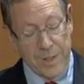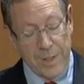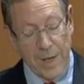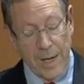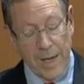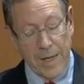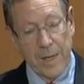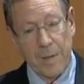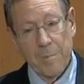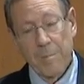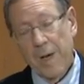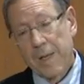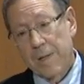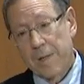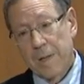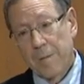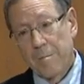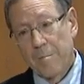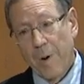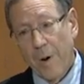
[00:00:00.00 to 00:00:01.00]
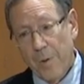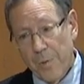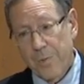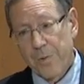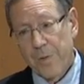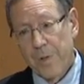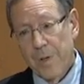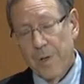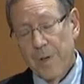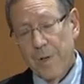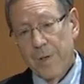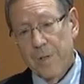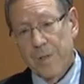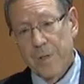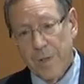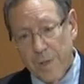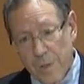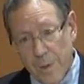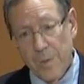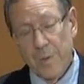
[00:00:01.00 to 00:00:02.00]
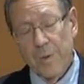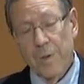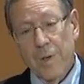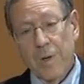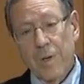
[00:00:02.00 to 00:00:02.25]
And I commend them both to you,